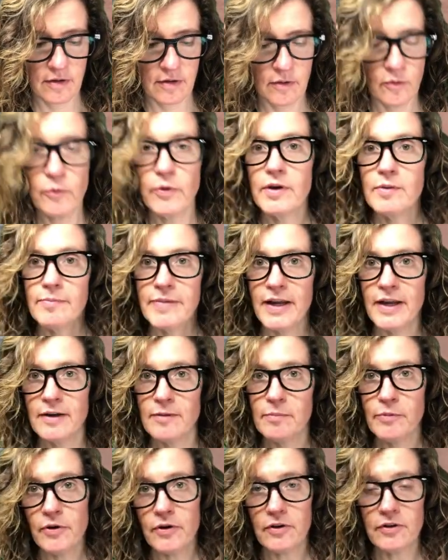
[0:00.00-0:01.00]
Read Banned
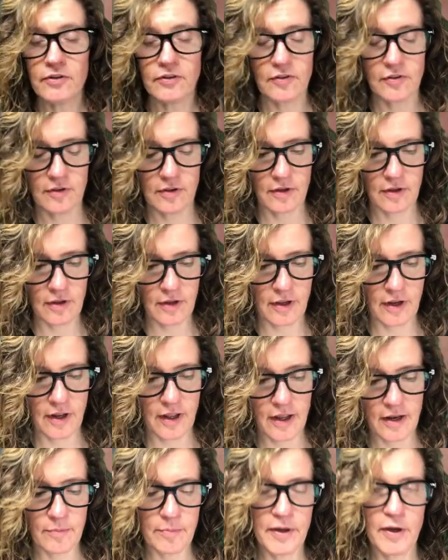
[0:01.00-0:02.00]
Books, and it
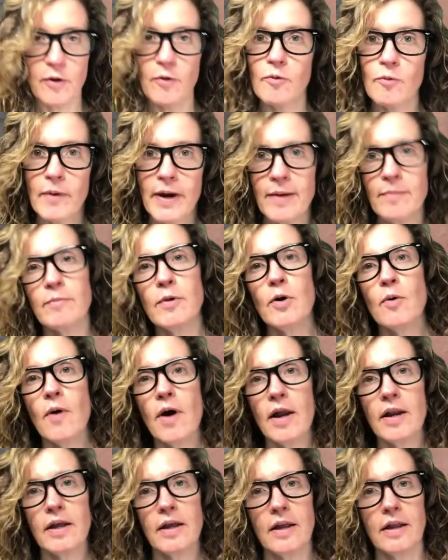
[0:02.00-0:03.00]
had a big old rainbow
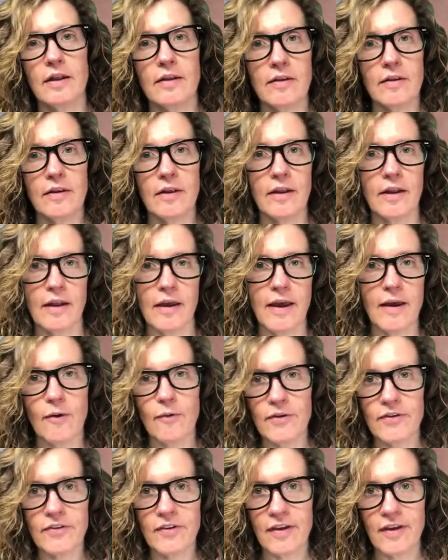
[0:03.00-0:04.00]
on it. And I
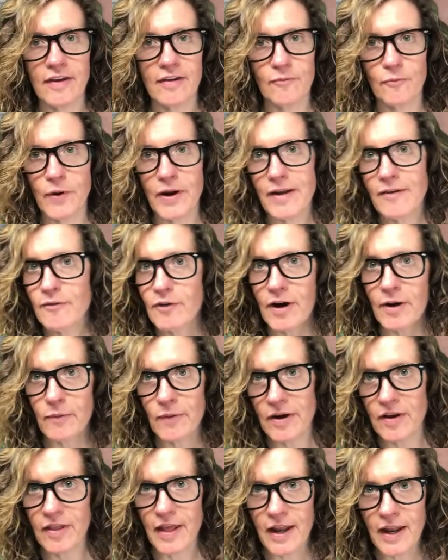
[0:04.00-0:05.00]
always get, whenever I
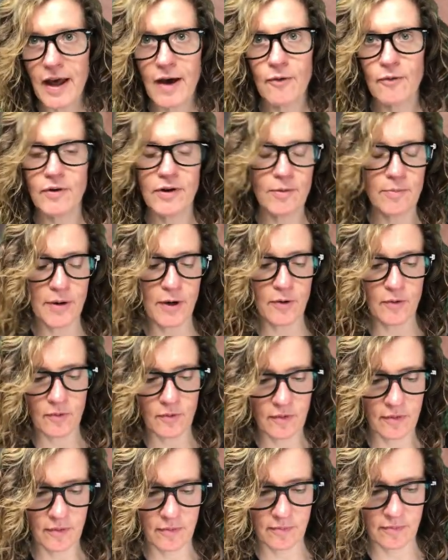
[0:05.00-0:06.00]
wear that out and about,
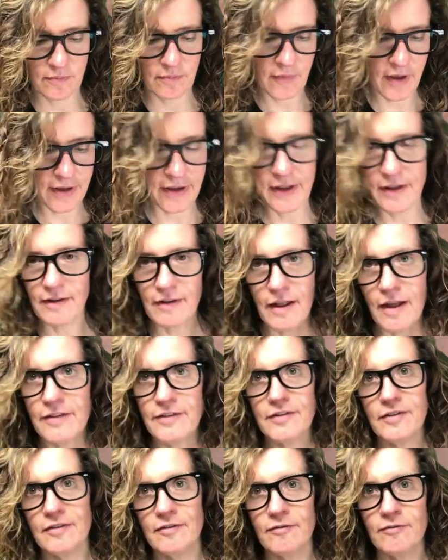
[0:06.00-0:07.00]
I get
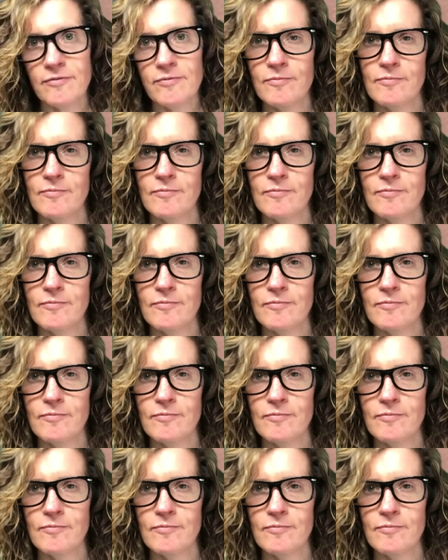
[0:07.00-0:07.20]
lots of,